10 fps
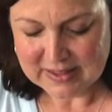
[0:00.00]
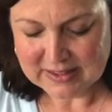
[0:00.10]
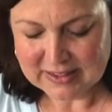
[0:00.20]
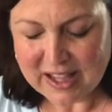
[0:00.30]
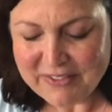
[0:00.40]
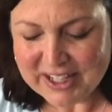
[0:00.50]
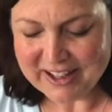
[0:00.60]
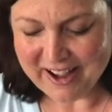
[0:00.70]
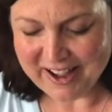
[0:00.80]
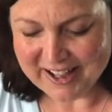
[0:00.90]
Loving
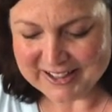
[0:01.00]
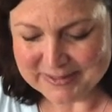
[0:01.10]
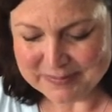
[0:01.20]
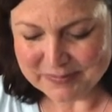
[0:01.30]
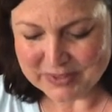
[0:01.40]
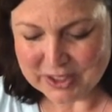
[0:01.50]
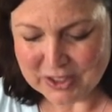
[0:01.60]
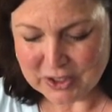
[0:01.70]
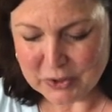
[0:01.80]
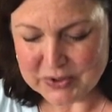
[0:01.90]
God,
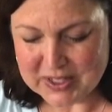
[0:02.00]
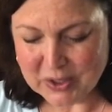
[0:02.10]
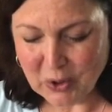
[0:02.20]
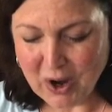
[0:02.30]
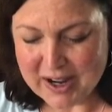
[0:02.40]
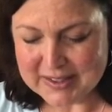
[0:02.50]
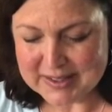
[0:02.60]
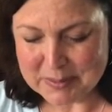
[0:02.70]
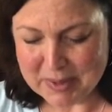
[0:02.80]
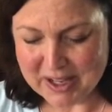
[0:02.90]
you sent Christ
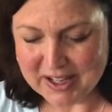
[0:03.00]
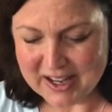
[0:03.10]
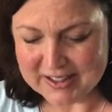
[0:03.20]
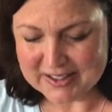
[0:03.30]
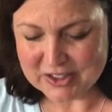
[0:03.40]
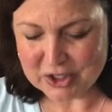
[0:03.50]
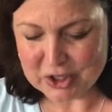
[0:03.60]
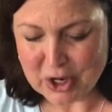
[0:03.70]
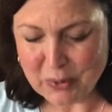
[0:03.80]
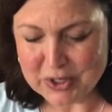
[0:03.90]
among us to
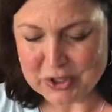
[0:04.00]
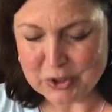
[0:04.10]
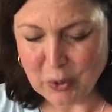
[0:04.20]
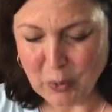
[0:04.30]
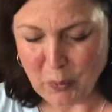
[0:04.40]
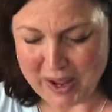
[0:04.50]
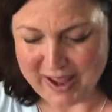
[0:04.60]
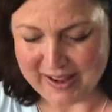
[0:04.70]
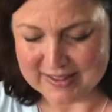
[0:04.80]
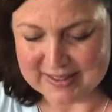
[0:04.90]
show us your
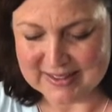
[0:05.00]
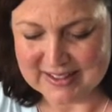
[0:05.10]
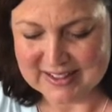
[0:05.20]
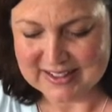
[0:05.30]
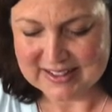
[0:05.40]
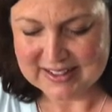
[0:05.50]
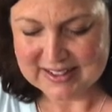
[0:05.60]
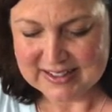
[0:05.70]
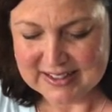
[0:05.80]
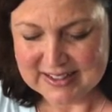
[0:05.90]
ways,
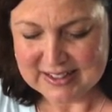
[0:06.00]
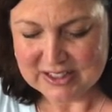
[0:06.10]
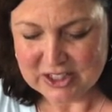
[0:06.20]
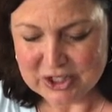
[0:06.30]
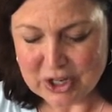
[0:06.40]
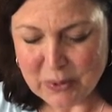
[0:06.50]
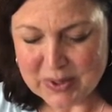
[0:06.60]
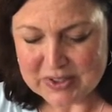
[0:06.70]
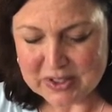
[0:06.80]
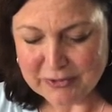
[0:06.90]
to show
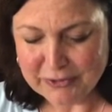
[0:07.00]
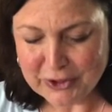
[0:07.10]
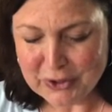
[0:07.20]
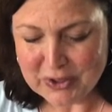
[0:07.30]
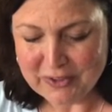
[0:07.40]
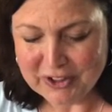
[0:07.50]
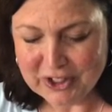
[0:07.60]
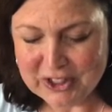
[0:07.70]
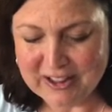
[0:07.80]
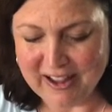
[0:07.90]
us the fruit of a
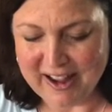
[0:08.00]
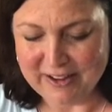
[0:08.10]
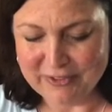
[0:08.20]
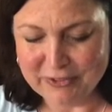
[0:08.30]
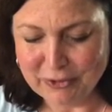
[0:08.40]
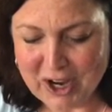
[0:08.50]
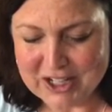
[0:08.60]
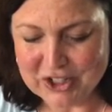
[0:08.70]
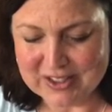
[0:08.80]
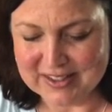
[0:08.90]
good life, of
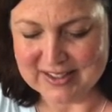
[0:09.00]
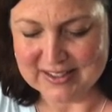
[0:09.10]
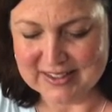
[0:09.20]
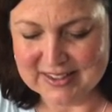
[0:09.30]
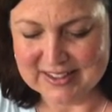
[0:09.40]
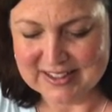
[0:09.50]
righteousness,